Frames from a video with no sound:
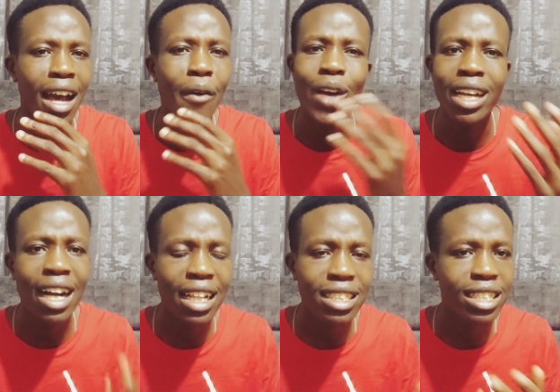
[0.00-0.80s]
our
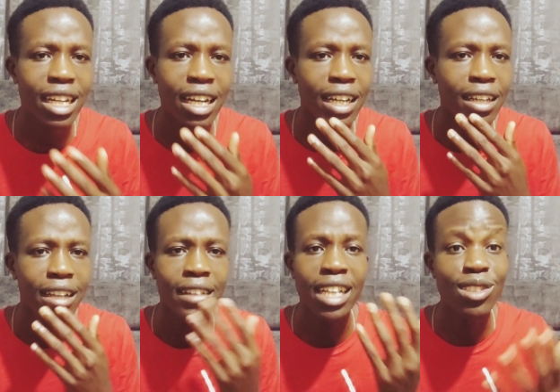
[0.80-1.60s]
culture
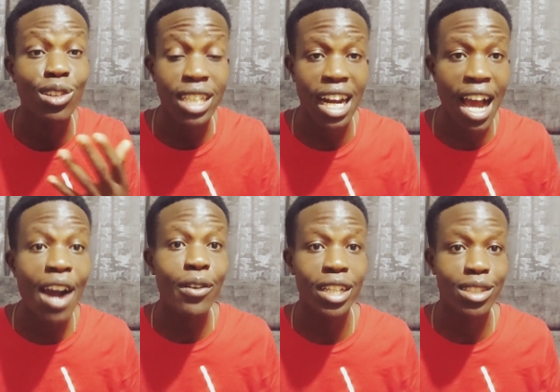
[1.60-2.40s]
does not
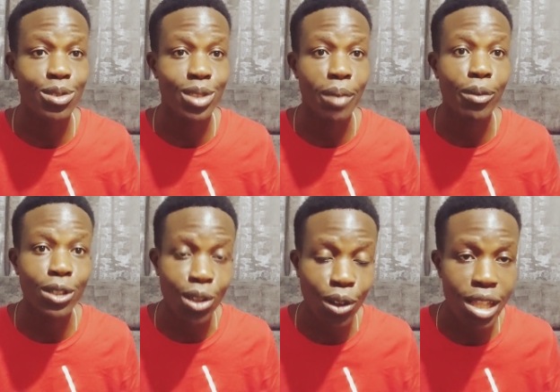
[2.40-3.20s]
allow us to
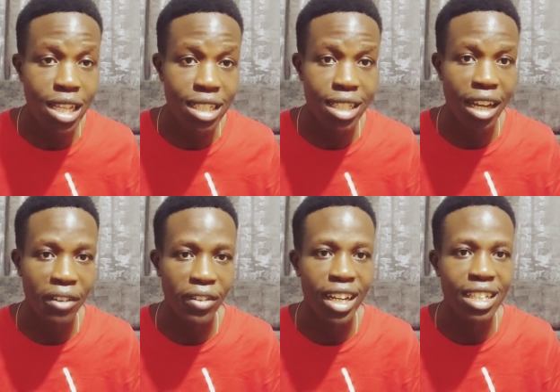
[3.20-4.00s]
support all this
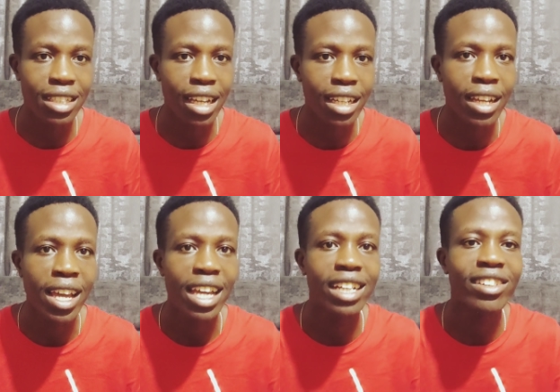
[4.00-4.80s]
stuff. And he said
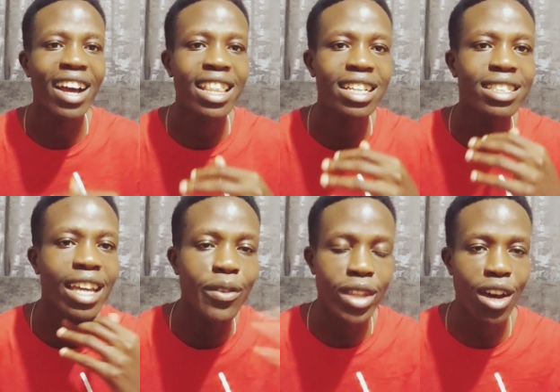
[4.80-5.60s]
he'd rather
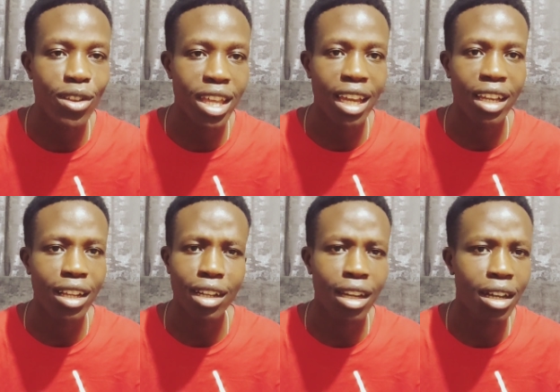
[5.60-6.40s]
stay without
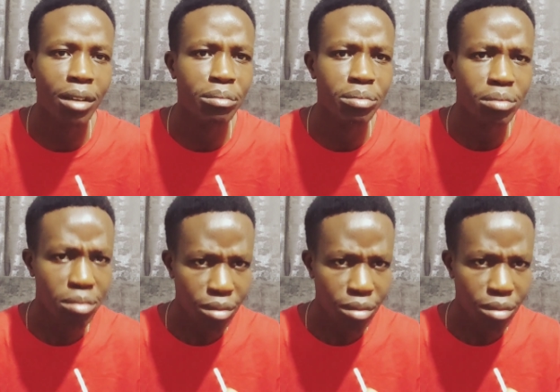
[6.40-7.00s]
the um,